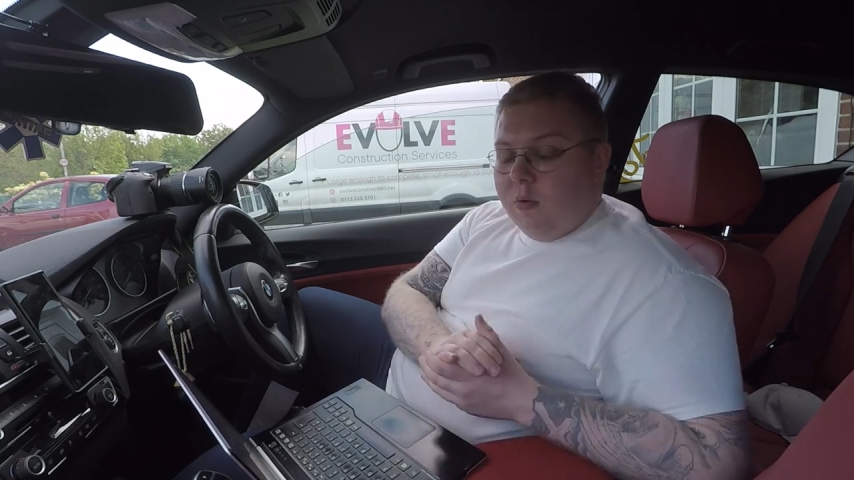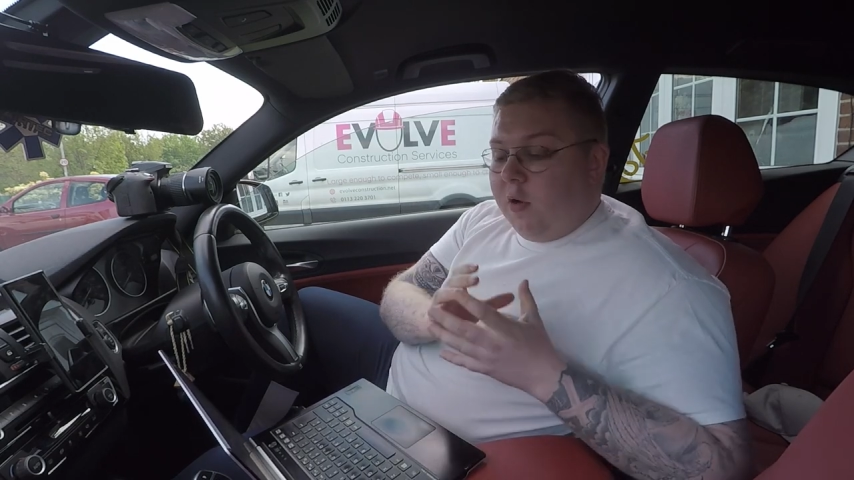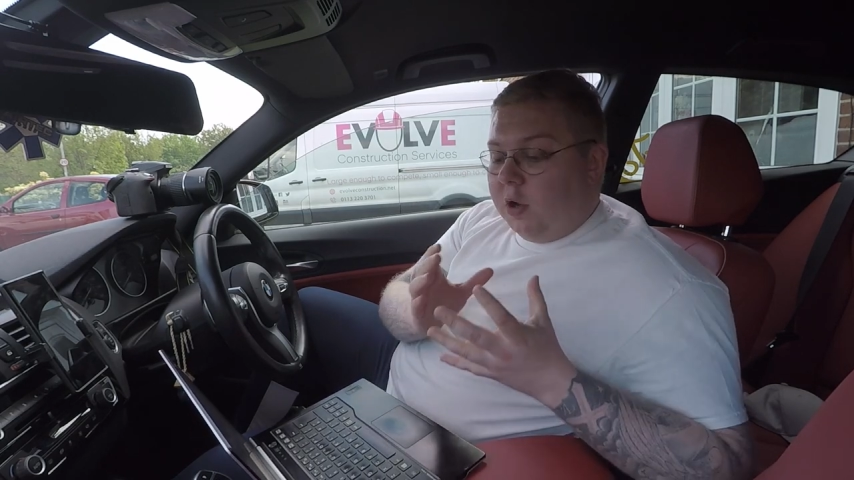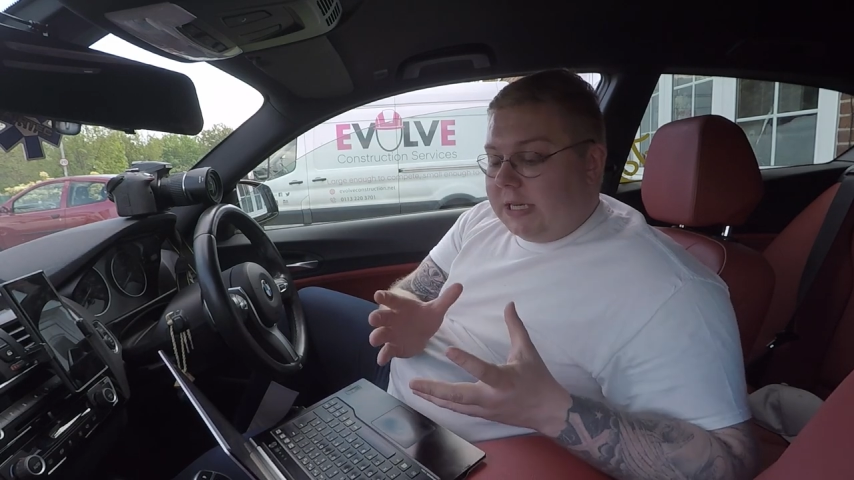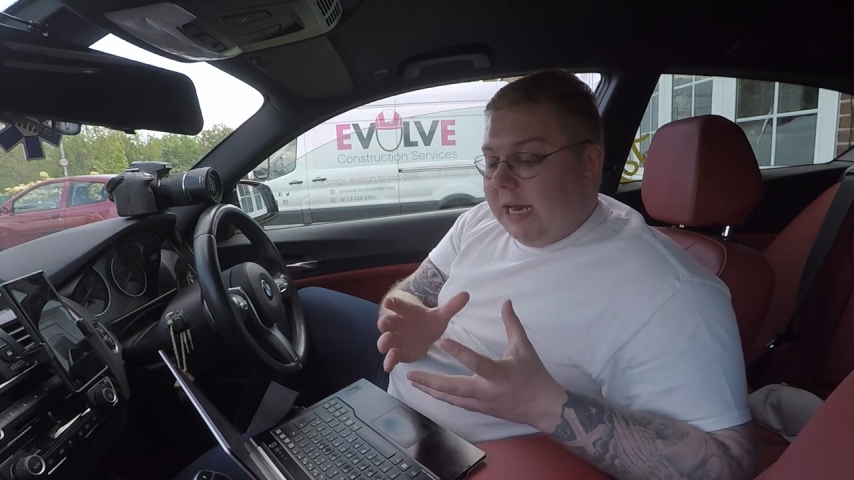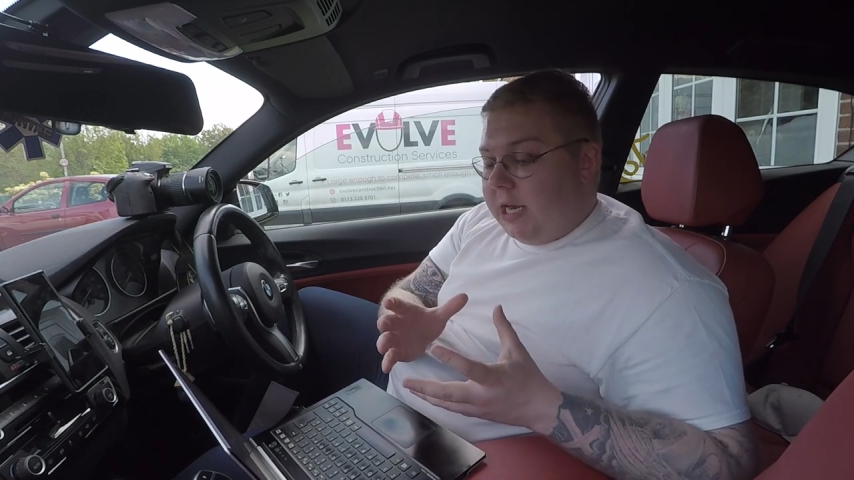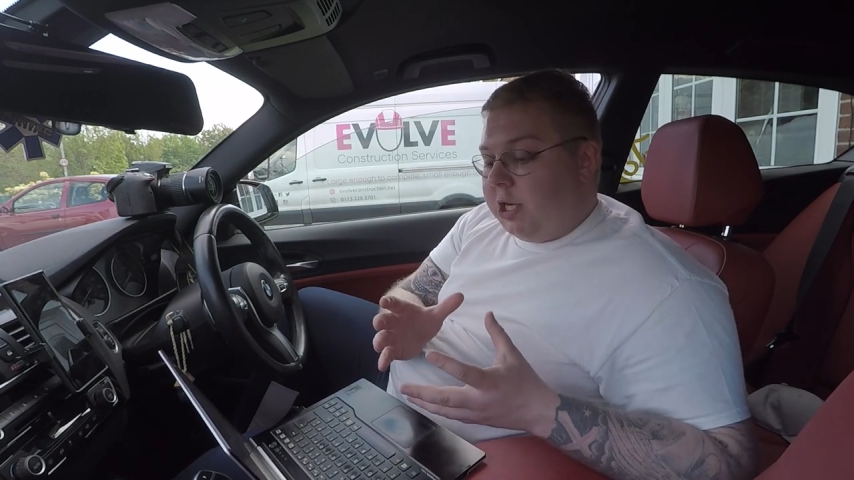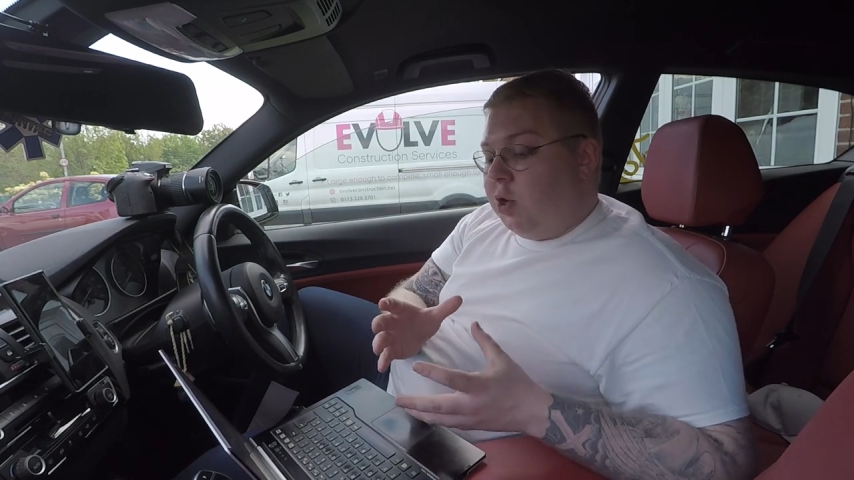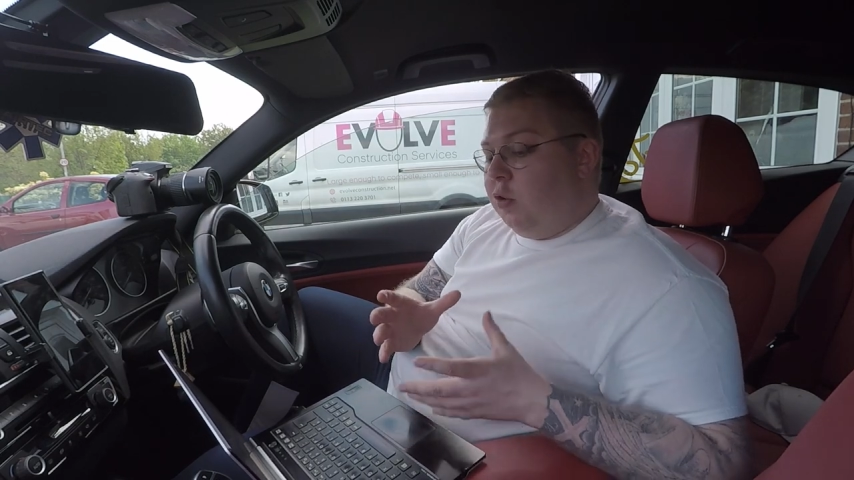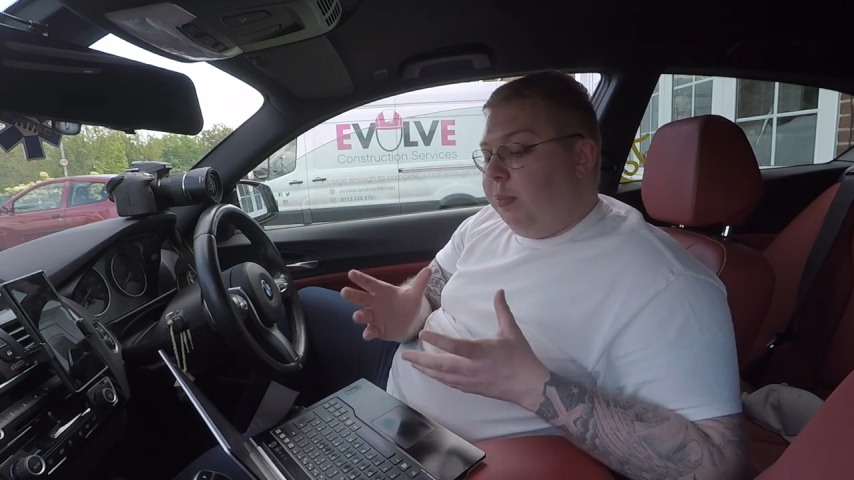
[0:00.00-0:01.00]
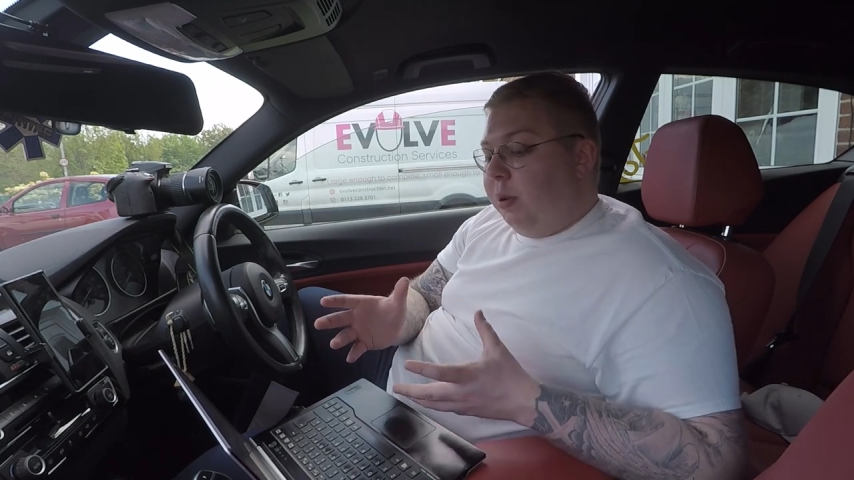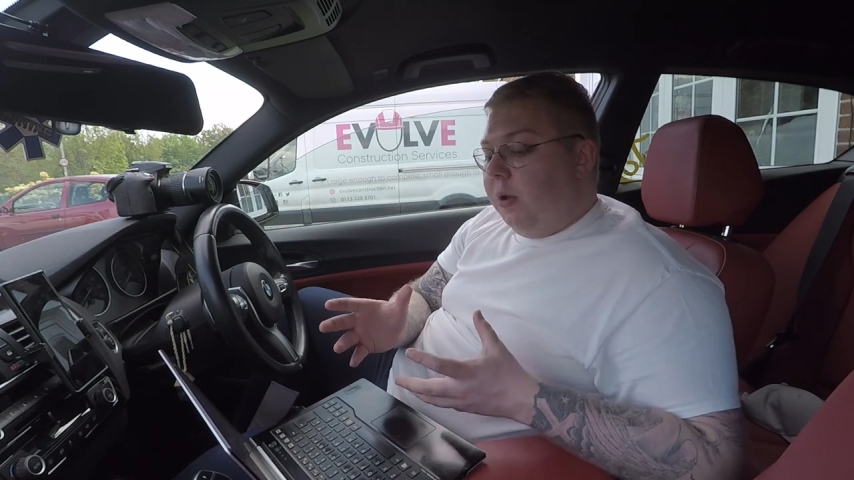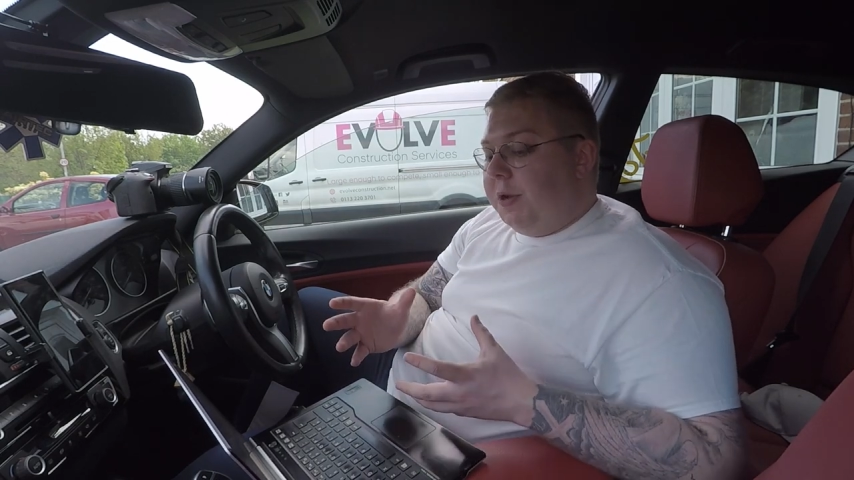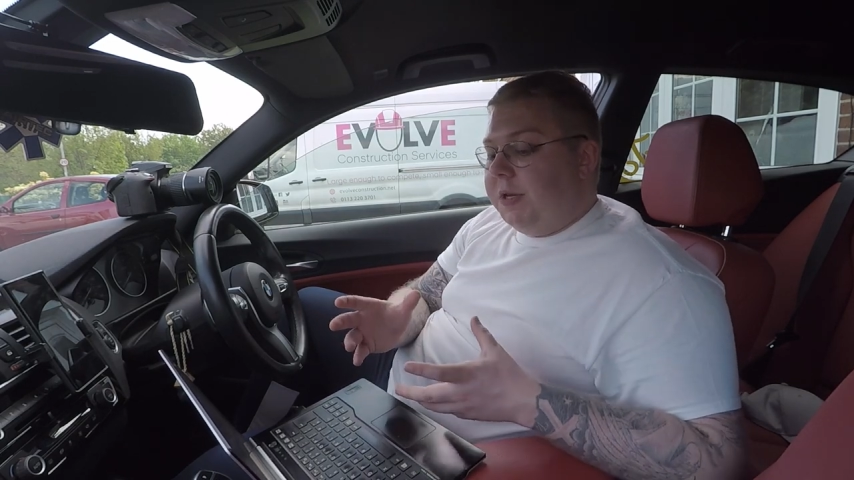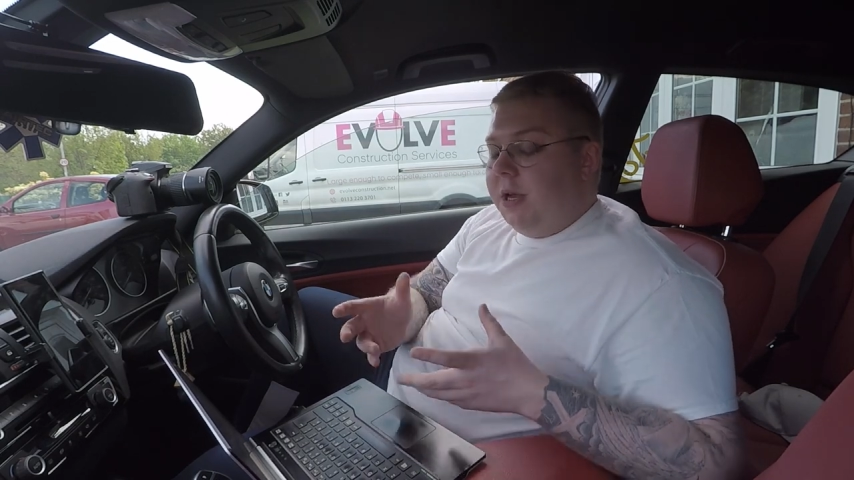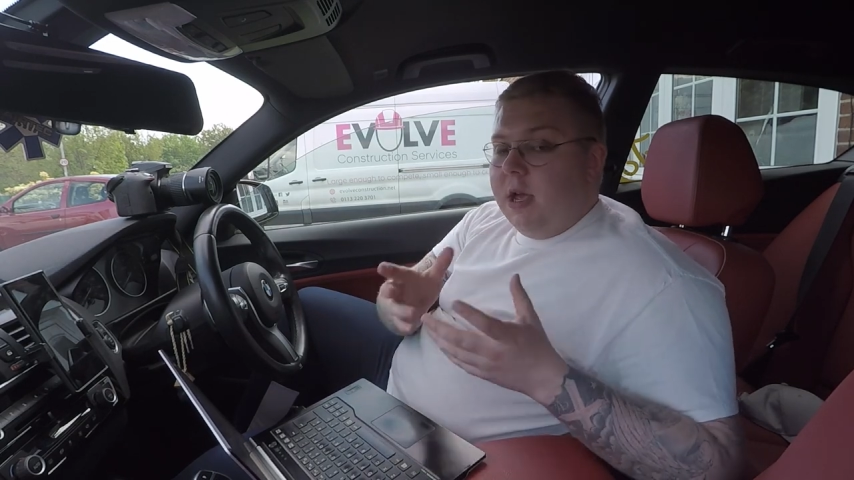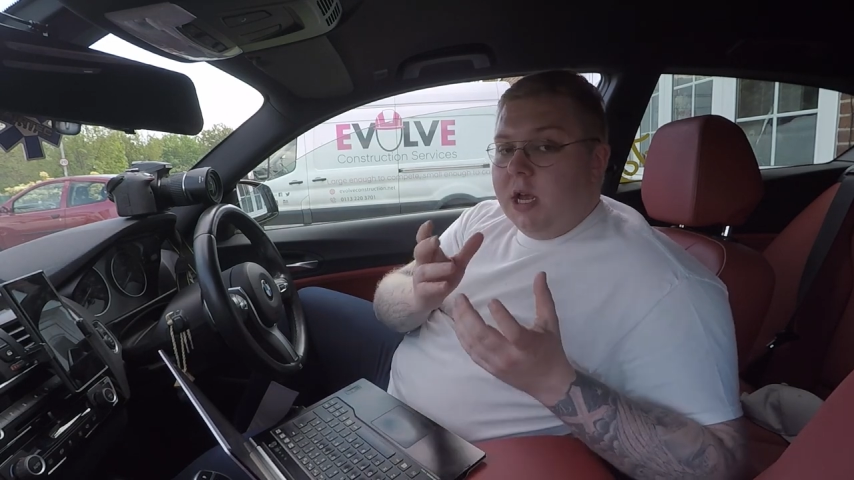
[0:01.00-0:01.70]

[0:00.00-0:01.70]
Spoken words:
We've got a Stage 2 Plus.